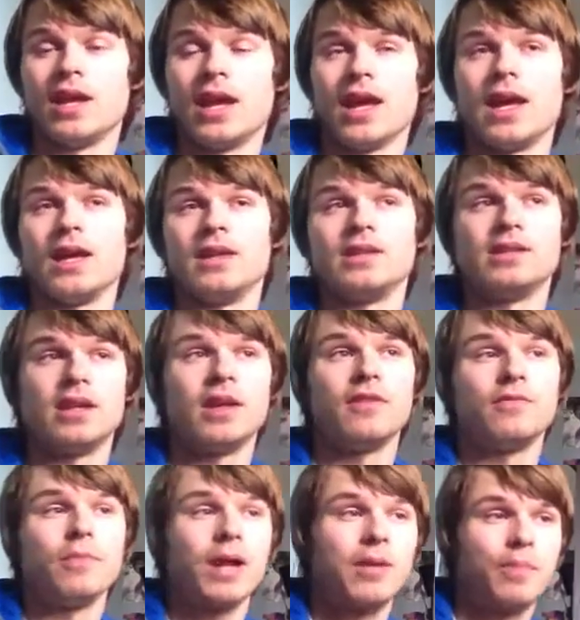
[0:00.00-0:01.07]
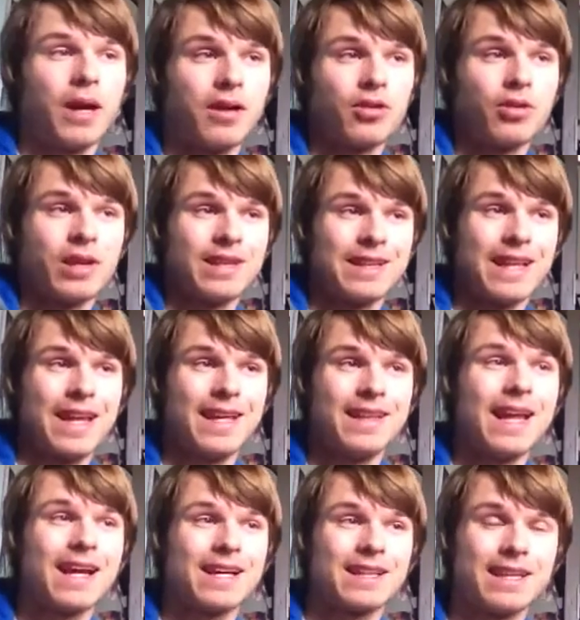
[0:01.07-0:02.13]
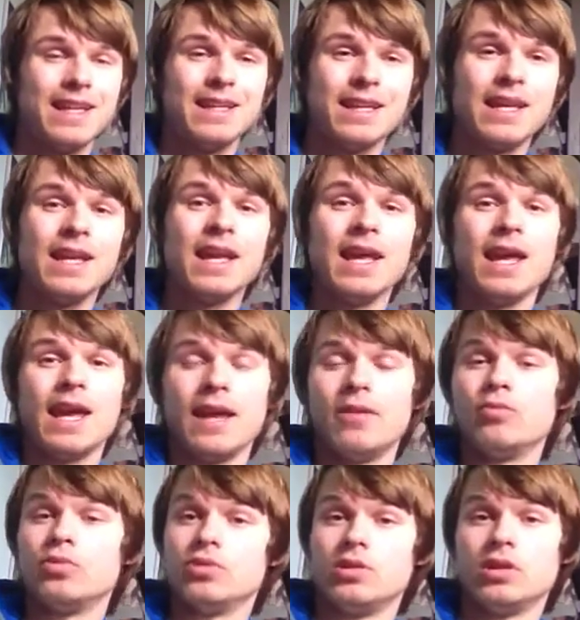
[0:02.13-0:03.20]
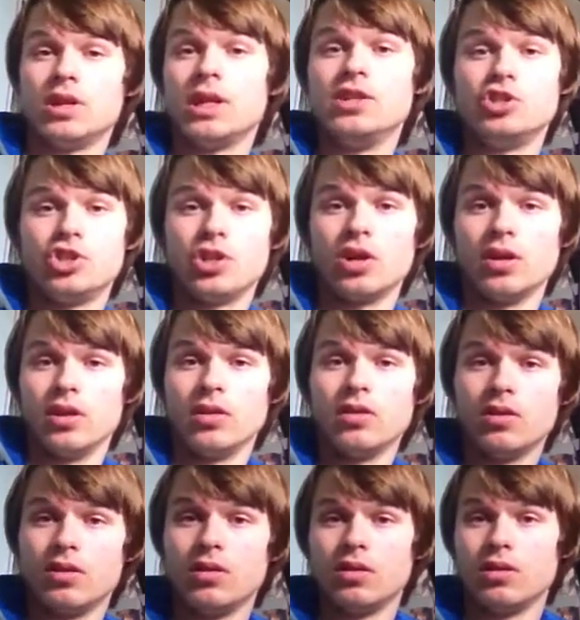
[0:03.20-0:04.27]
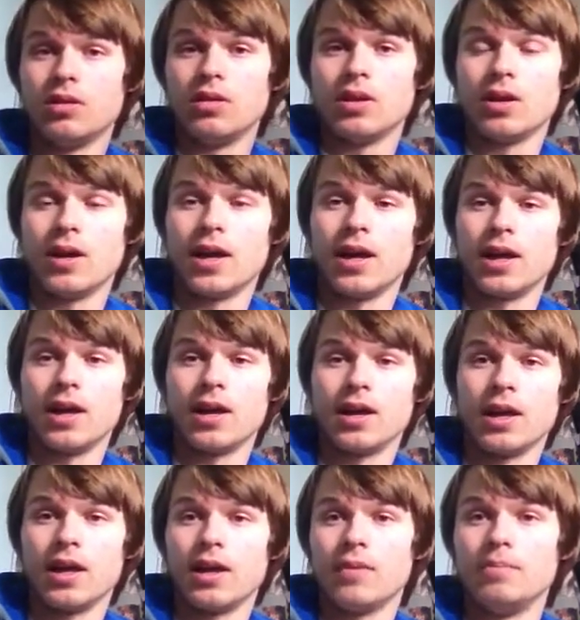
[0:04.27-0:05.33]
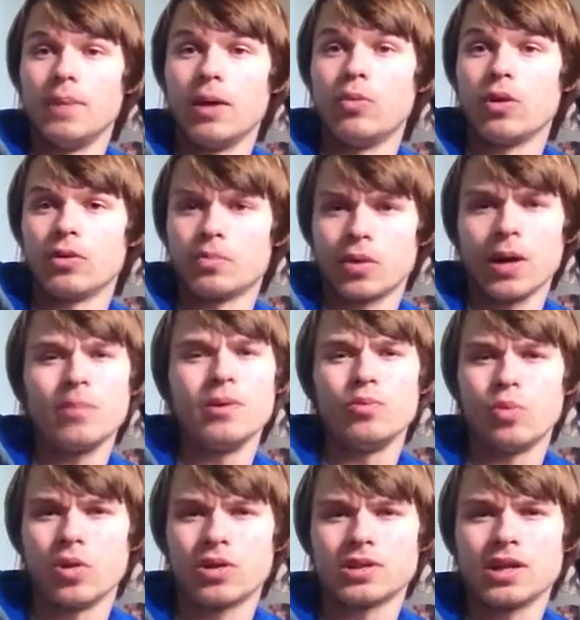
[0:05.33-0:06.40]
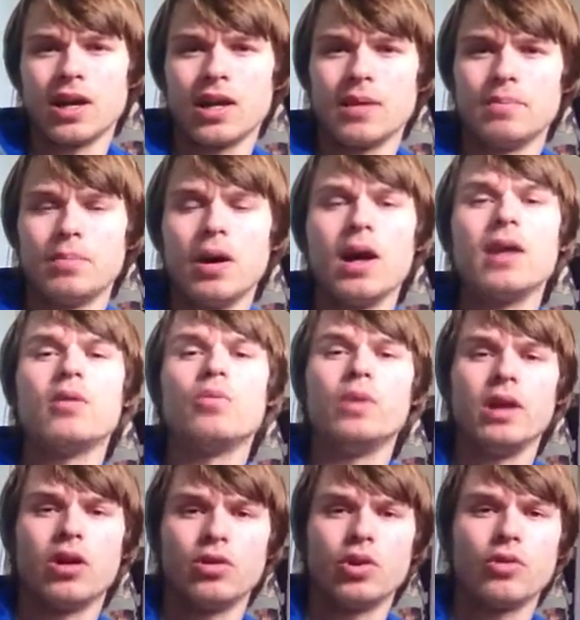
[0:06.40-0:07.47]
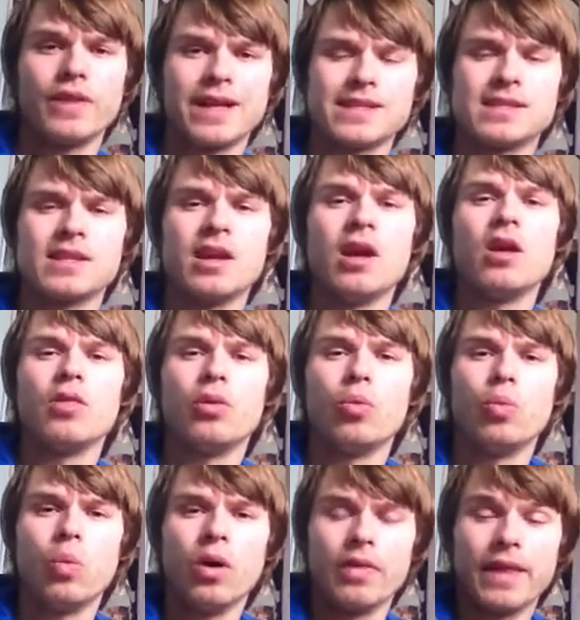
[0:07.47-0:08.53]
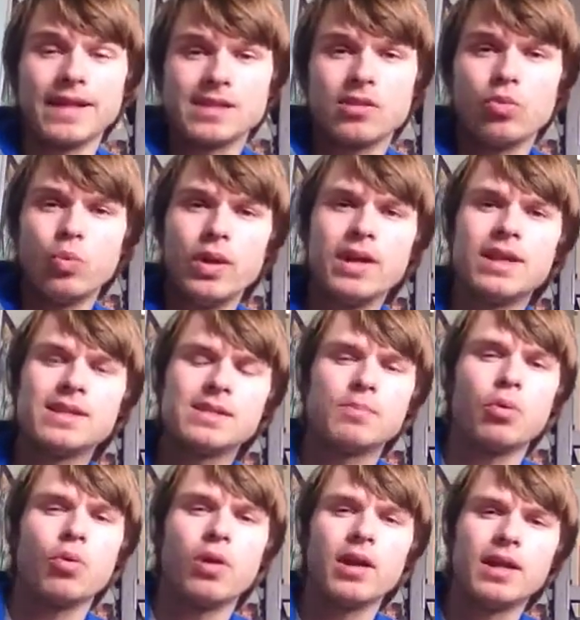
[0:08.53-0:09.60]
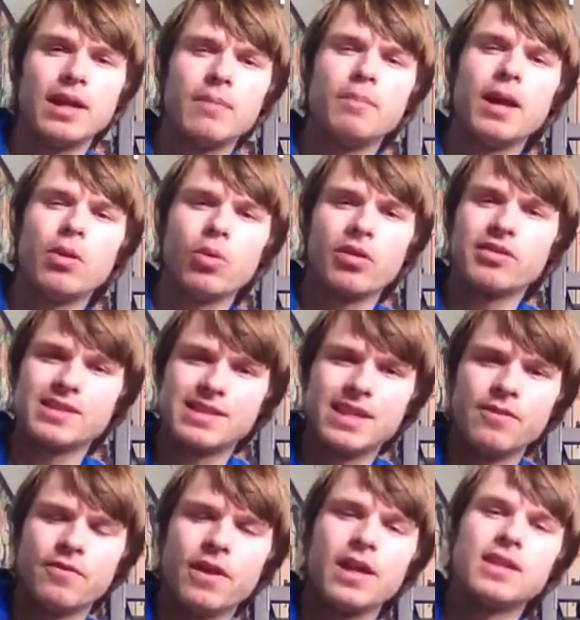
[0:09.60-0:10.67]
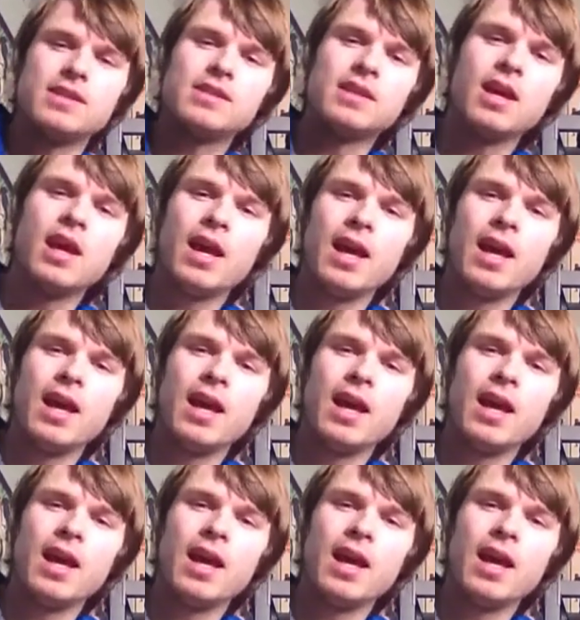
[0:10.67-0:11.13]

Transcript: And if Manny Pacquiao can land that cleanly, and he should, Mayweather probably worked on it, but we all know that's the weakest point in Mayweather's defense.